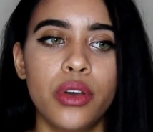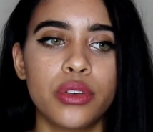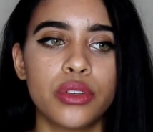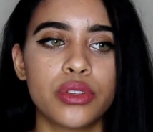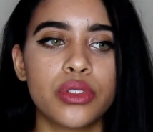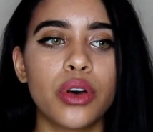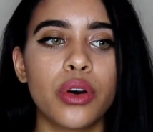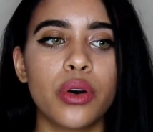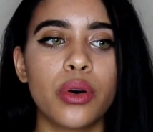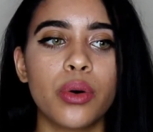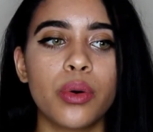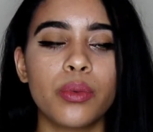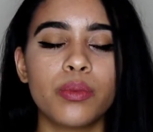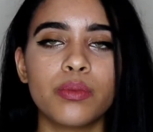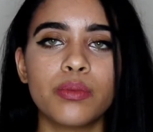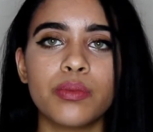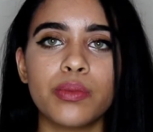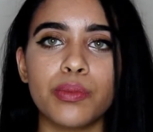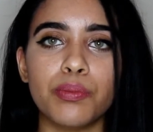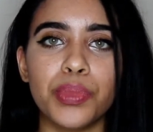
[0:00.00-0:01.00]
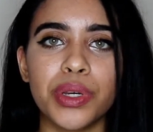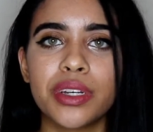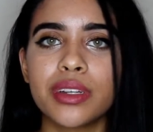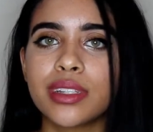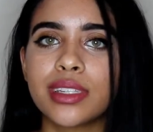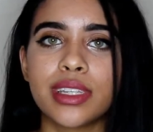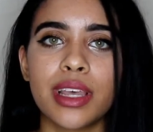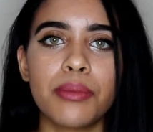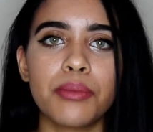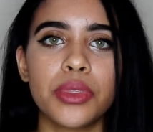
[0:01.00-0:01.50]
So
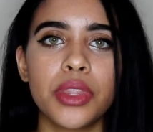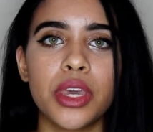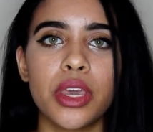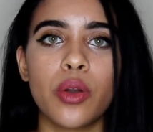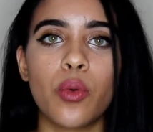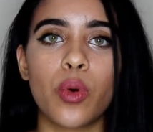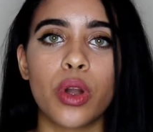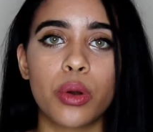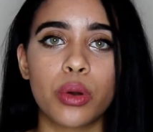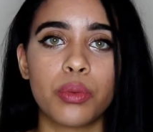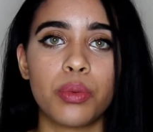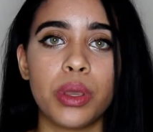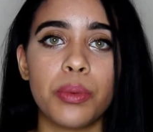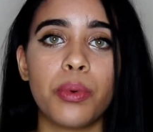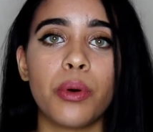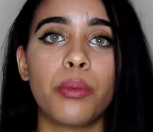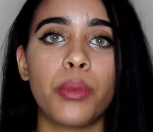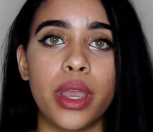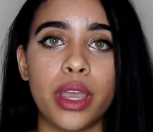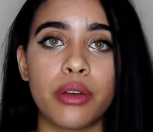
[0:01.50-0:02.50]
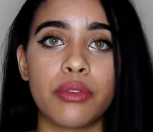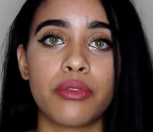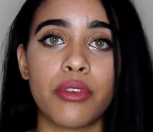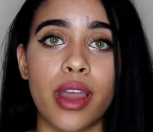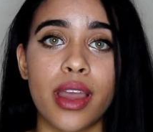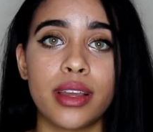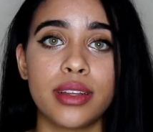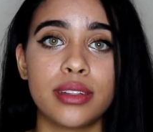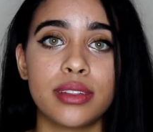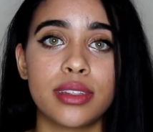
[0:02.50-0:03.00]
build something, work with people, make
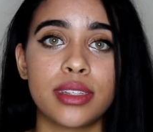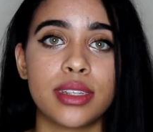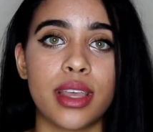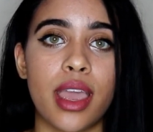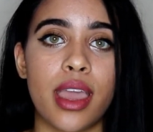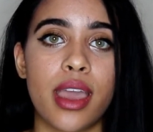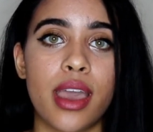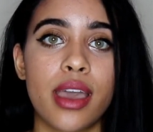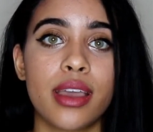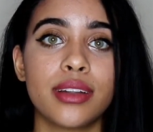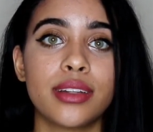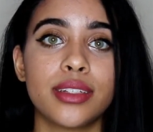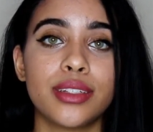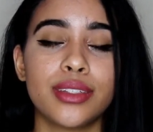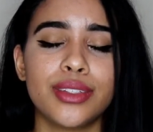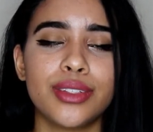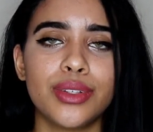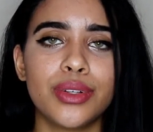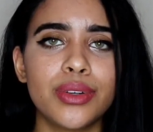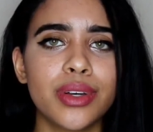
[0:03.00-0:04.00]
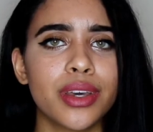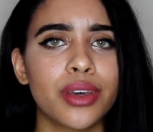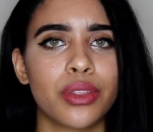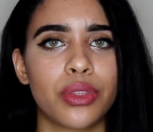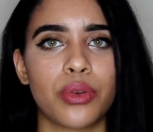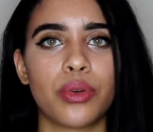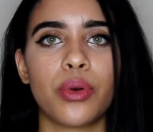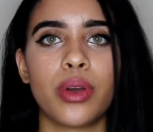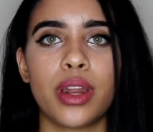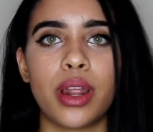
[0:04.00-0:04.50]
friends, and you'll get
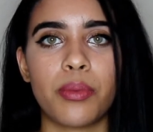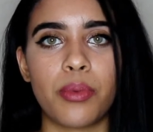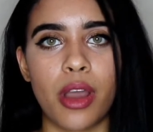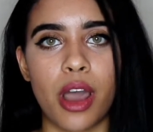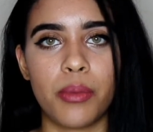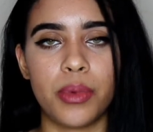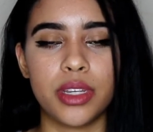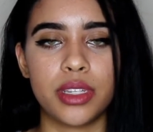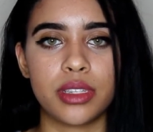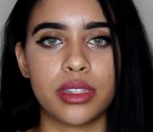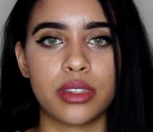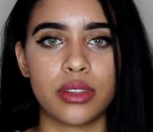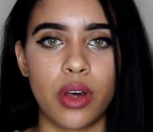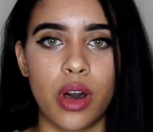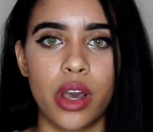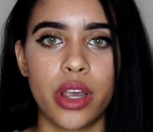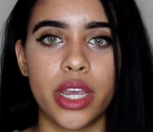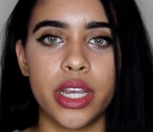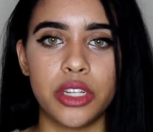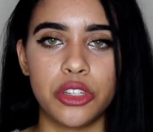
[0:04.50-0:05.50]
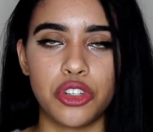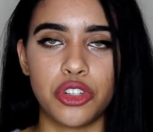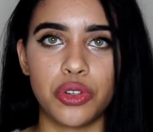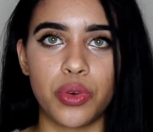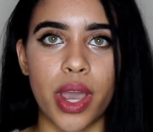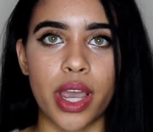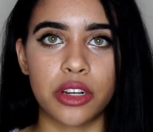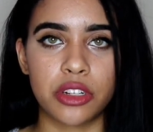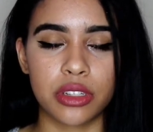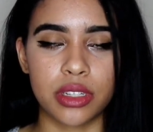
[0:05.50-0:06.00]
through it, I promise, as long as
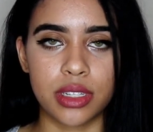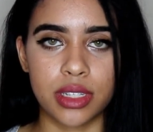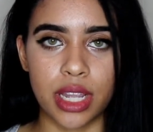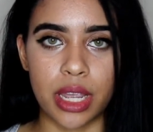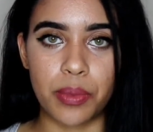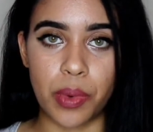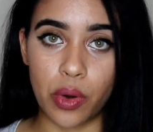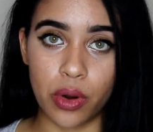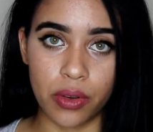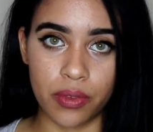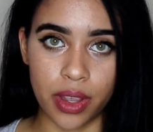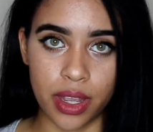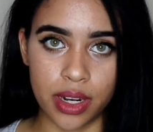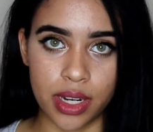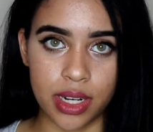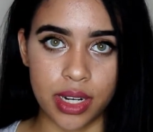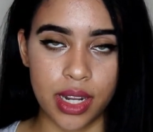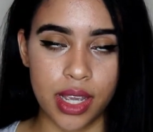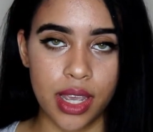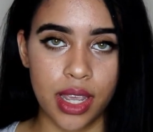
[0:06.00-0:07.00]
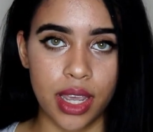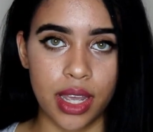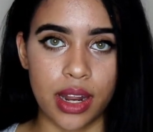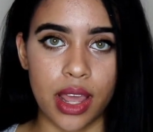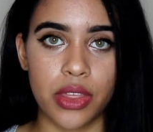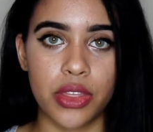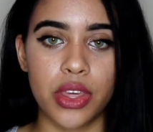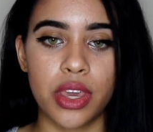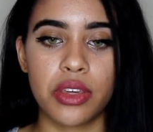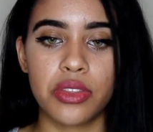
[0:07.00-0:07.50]
you actually stay motivated. And
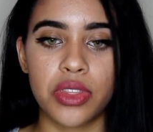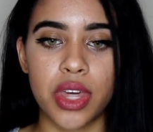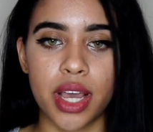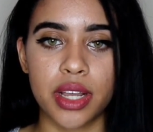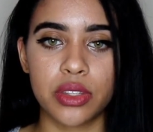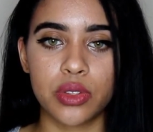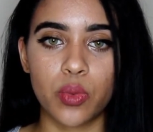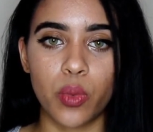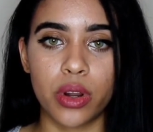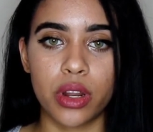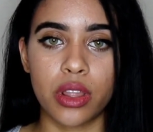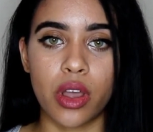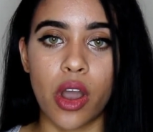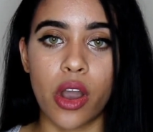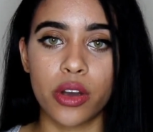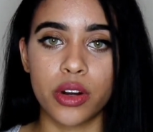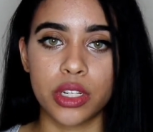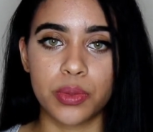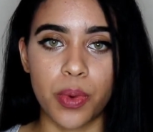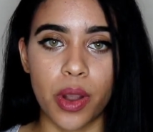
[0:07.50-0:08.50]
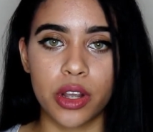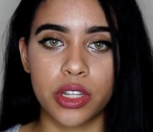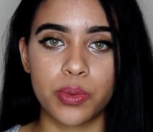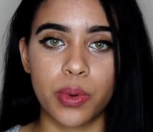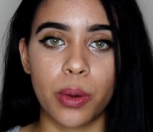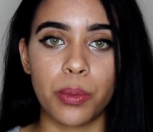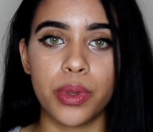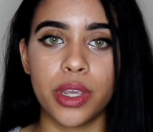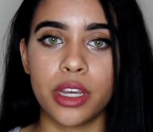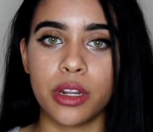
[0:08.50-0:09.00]
I think that's one of the hardest parts
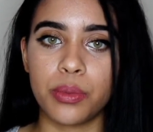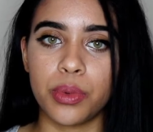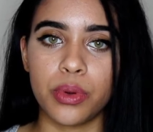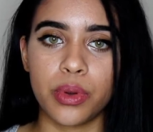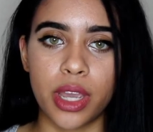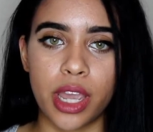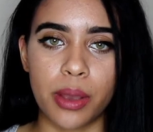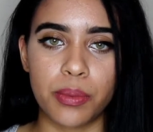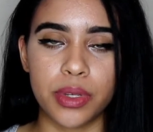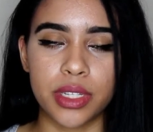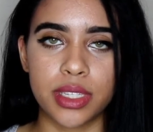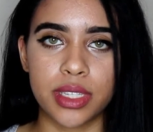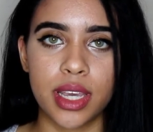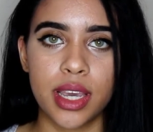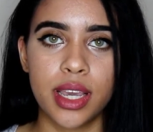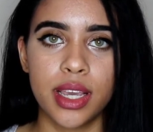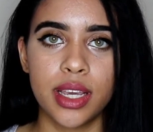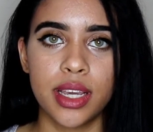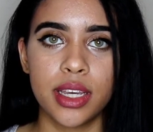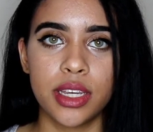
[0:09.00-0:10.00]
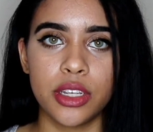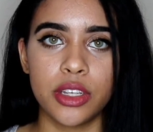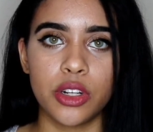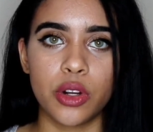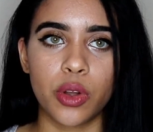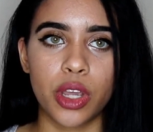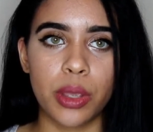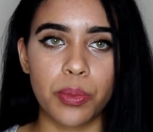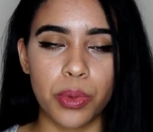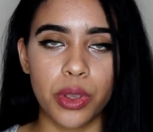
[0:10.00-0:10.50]
about being at a boot camp is, you
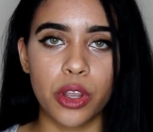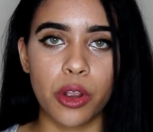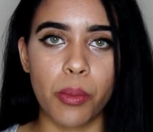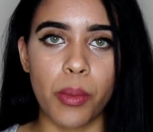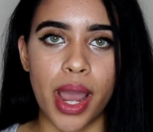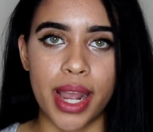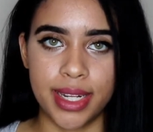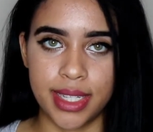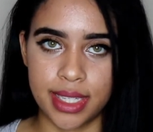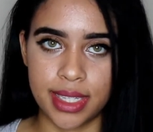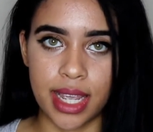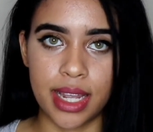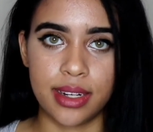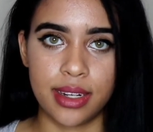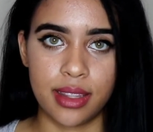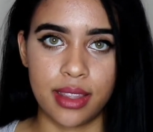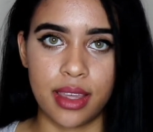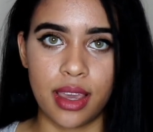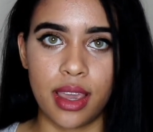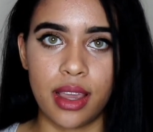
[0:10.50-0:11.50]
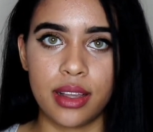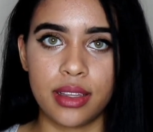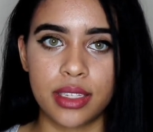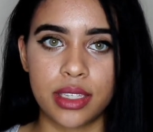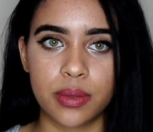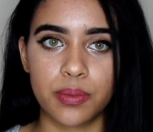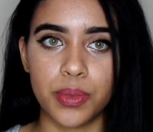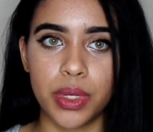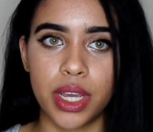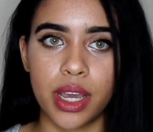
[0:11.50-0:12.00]
know, keeping your mind set to
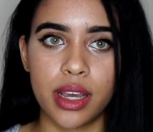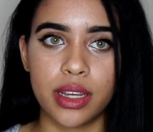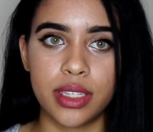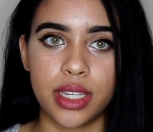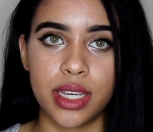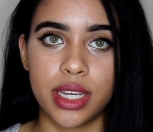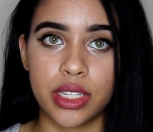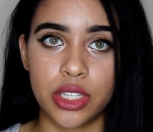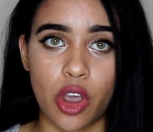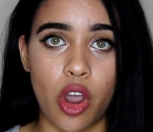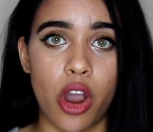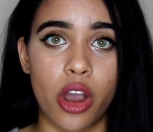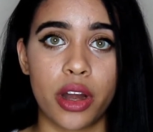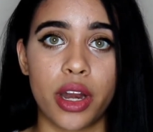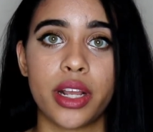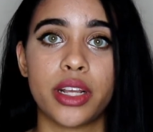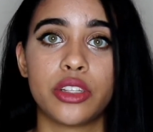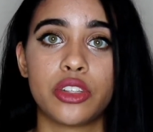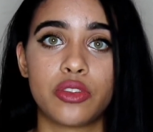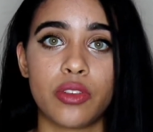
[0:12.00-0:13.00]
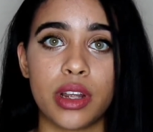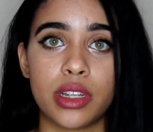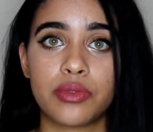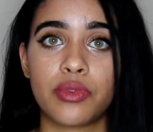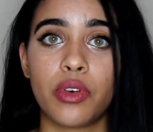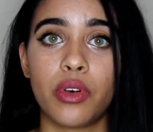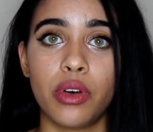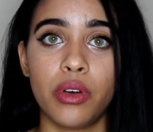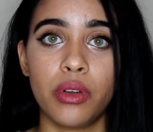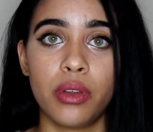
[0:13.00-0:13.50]
things, because it gets hard, it gets
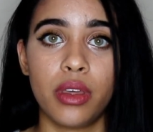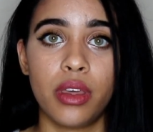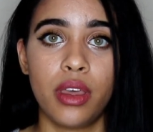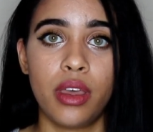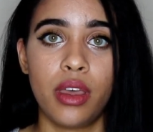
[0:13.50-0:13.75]
stressful,